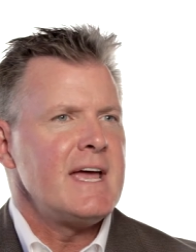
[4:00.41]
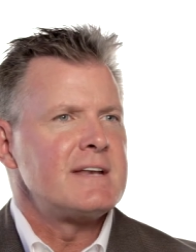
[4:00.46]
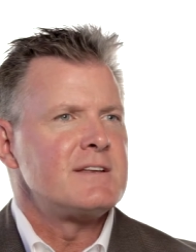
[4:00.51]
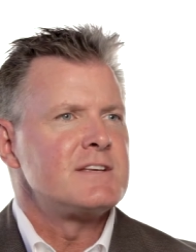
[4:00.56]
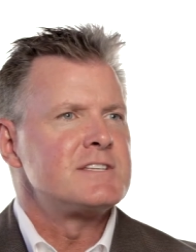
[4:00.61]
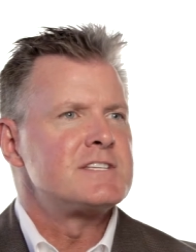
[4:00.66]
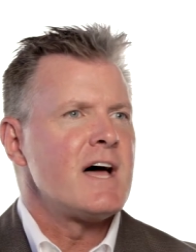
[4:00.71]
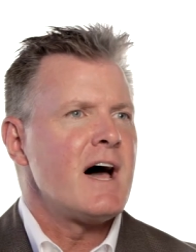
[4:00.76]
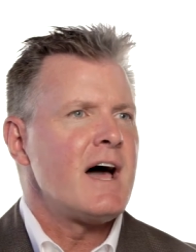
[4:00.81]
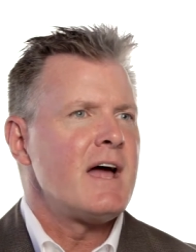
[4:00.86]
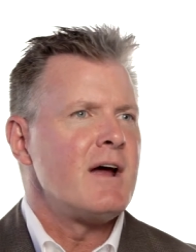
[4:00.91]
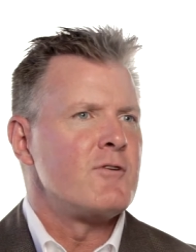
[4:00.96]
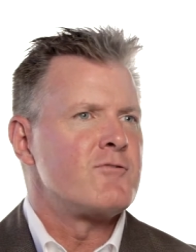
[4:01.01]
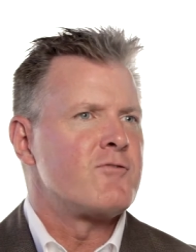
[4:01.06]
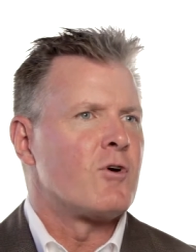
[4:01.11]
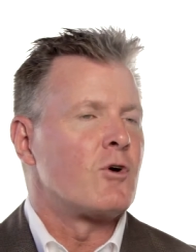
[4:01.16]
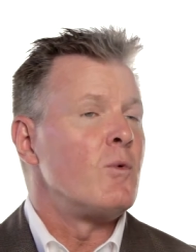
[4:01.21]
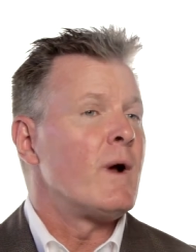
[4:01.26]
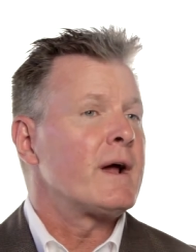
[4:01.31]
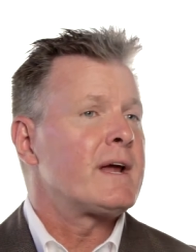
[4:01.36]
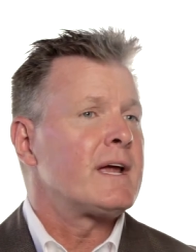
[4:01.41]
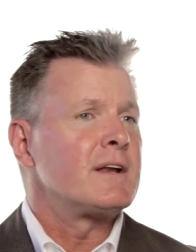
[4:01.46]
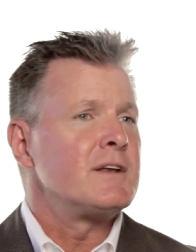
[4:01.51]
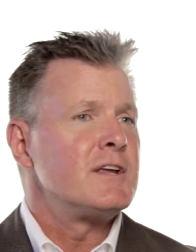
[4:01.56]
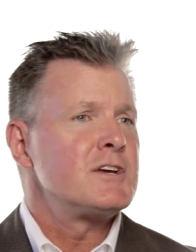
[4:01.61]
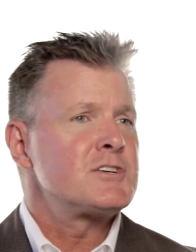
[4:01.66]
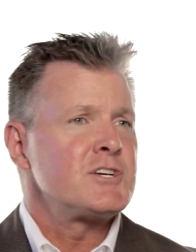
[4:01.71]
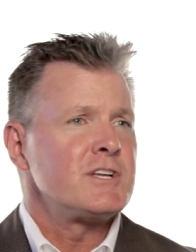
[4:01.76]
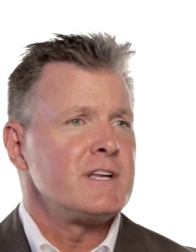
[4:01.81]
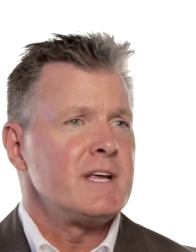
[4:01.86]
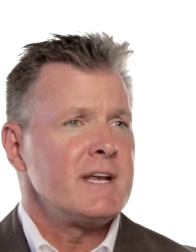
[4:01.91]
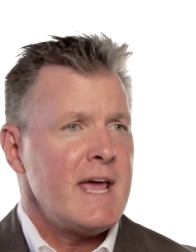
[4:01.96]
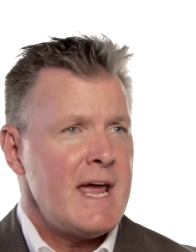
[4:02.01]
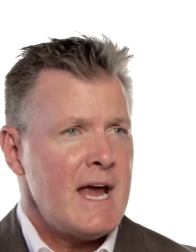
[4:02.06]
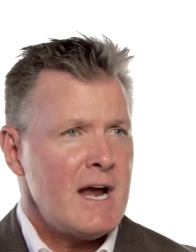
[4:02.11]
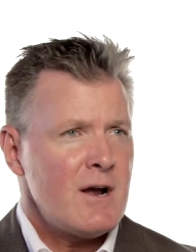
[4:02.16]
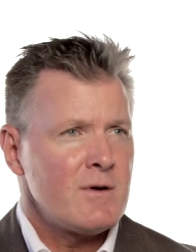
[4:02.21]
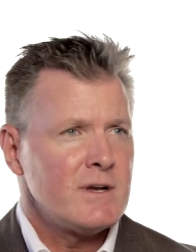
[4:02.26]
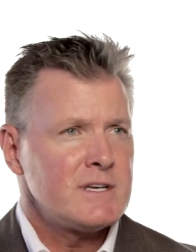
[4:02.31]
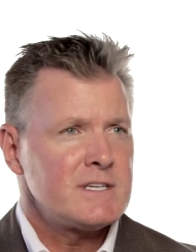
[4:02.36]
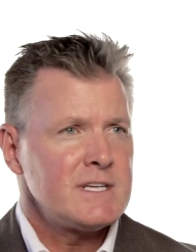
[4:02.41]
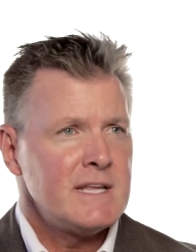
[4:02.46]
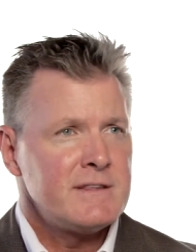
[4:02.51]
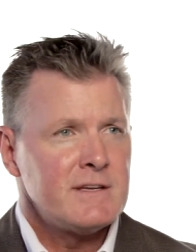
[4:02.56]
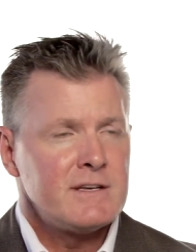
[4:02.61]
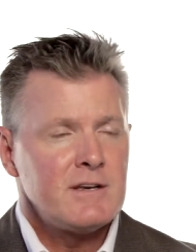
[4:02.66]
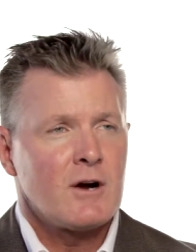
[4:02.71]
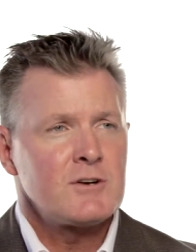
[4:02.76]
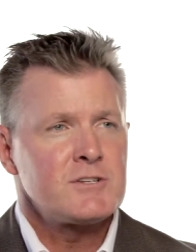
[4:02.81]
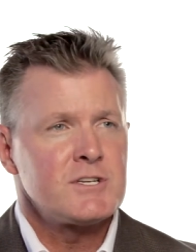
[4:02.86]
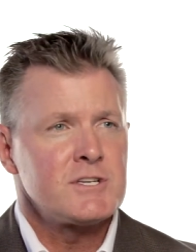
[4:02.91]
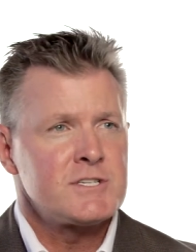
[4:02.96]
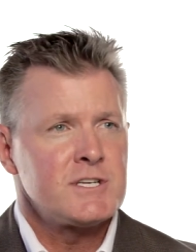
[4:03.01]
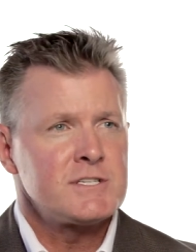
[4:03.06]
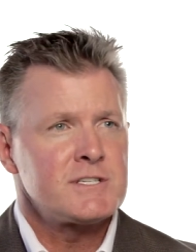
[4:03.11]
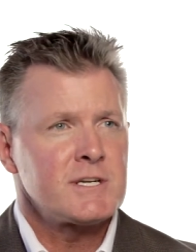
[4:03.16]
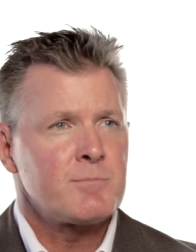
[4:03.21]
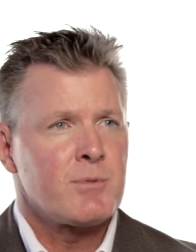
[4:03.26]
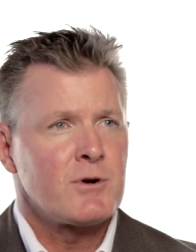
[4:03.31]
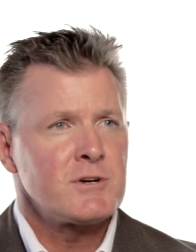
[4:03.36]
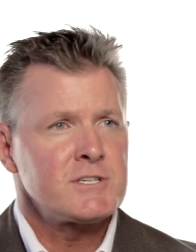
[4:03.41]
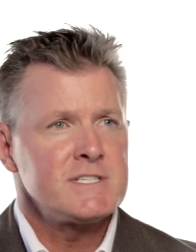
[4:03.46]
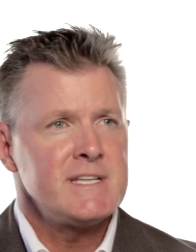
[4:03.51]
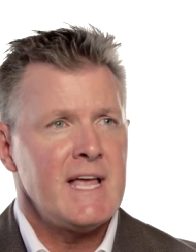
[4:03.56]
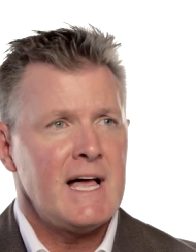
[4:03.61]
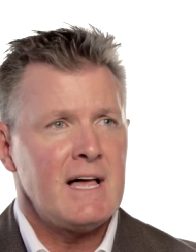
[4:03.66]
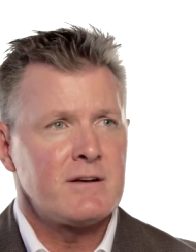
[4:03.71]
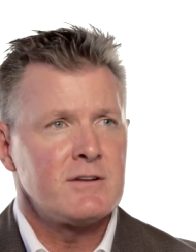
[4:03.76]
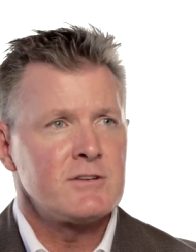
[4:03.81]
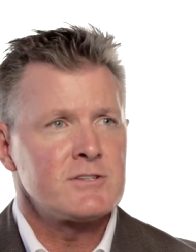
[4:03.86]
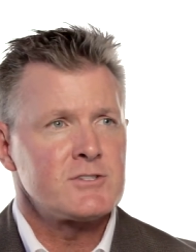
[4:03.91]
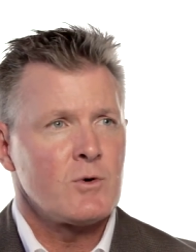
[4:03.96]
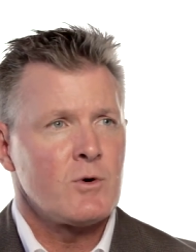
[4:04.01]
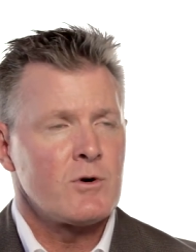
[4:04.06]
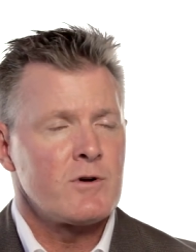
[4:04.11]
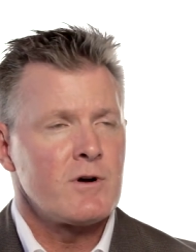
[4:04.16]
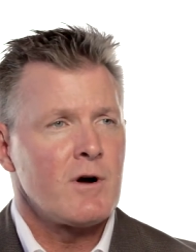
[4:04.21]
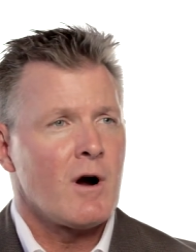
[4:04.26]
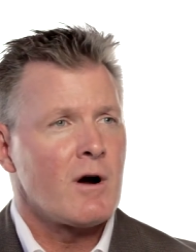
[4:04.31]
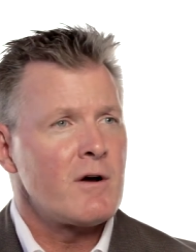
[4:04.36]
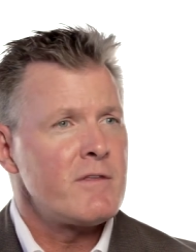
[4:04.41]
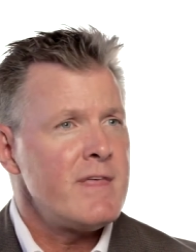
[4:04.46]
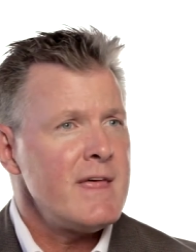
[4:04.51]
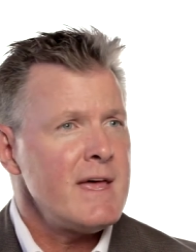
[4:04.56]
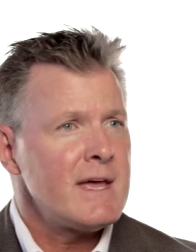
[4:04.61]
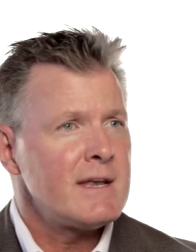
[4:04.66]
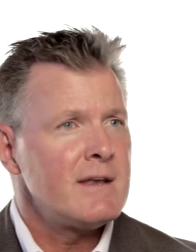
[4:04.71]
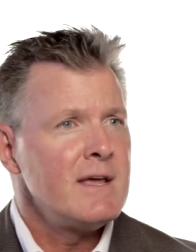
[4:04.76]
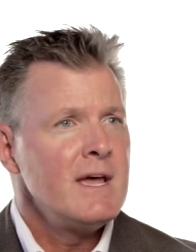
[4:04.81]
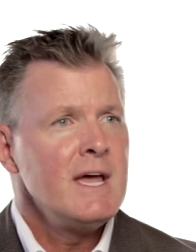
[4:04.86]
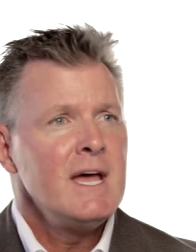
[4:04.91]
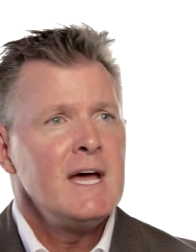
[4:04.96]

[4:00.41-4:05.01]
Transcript: and desire for recognition inherent in the narcissistic personality disorder are then